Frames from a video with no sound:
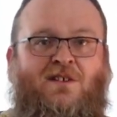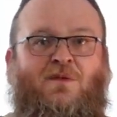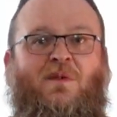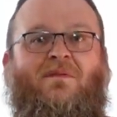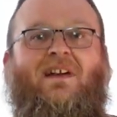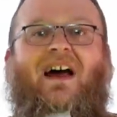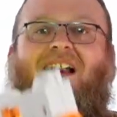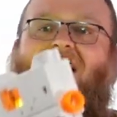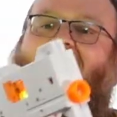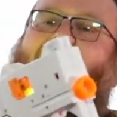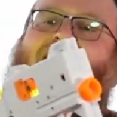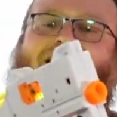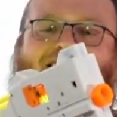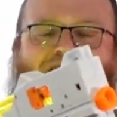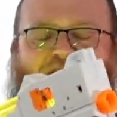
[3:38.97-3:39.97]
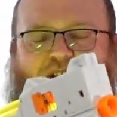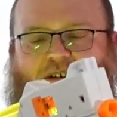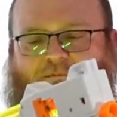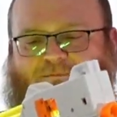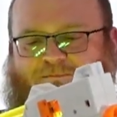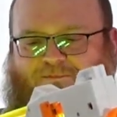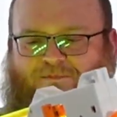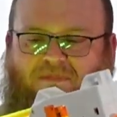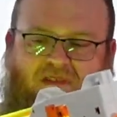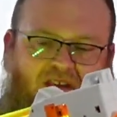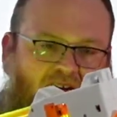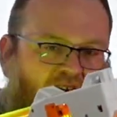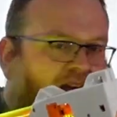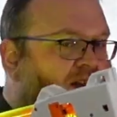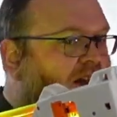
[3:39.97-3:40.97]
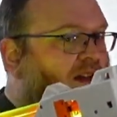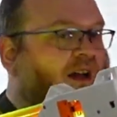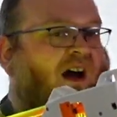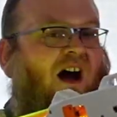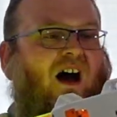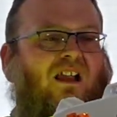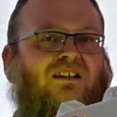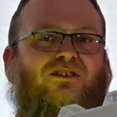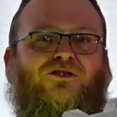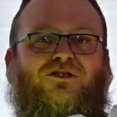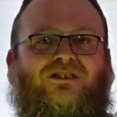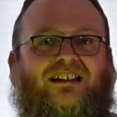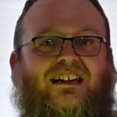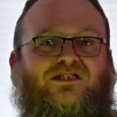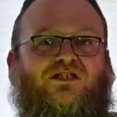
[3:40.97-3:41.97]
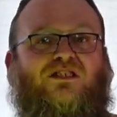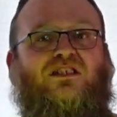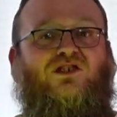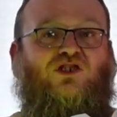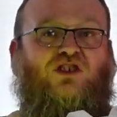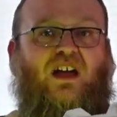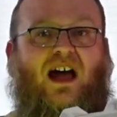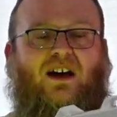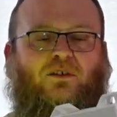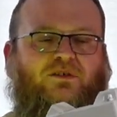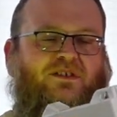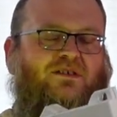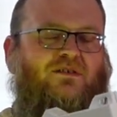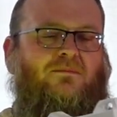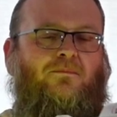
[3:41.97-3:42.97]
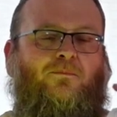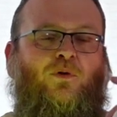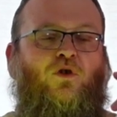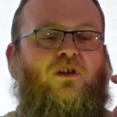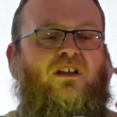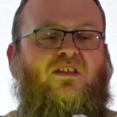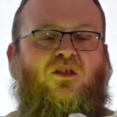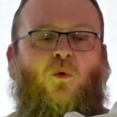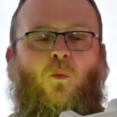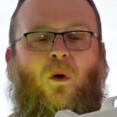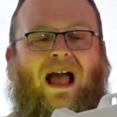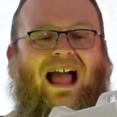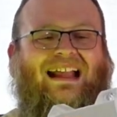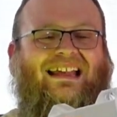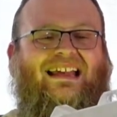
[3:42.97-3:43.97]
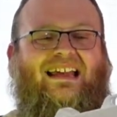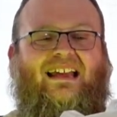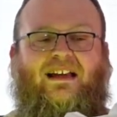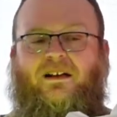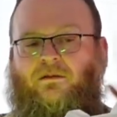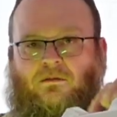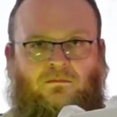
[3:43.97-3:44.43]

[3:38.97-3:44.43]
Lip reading: we've got Hollander. Hollander ditched the shells, put in the wacky